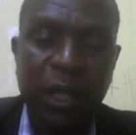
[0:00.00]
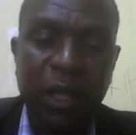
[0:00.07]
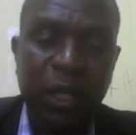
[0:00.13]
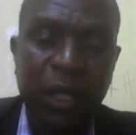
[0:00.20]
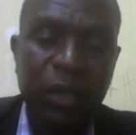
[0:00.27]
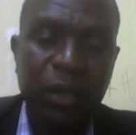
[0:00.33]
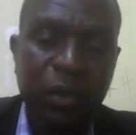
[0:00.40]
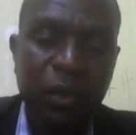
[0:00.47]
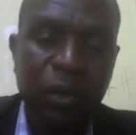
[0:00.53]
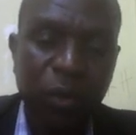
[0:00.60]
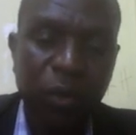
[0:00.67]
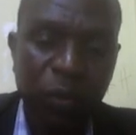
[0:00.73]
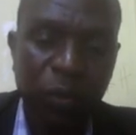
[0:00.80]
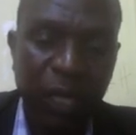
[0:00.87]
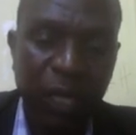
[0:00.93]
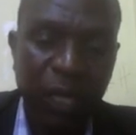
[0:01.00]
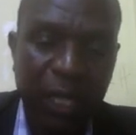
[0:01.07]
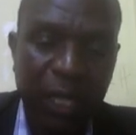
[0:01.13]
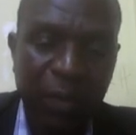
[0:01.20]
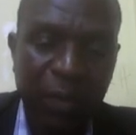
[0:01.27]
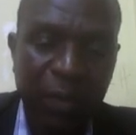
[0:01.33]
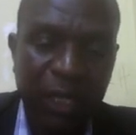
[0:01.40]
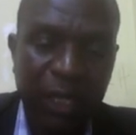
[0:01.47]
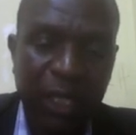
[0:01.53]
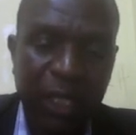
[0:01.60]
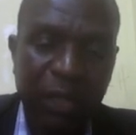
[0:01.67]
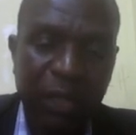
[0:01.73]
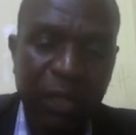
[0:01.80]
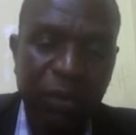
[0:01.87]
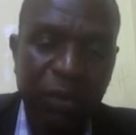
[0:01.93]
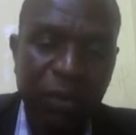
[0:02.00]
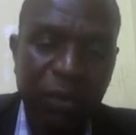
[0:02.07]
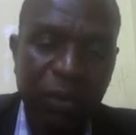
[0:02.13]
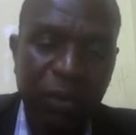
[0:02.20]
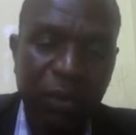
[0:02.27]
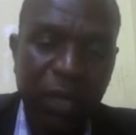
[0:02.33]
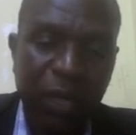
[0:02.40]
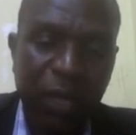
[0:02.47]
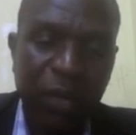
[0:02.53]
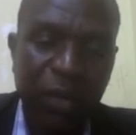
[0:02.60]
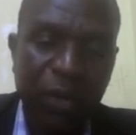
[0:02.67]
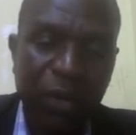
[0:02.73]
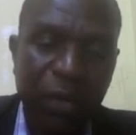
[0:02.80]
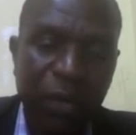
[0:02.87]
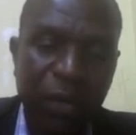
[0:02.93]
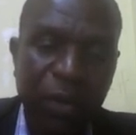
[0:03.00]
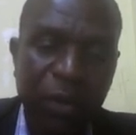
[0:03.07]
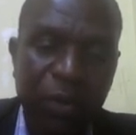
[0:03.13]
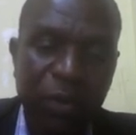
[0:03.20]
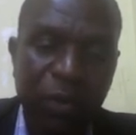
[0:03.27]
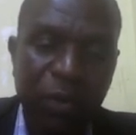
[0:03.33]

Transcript: So welcome as I take you through how you can be able to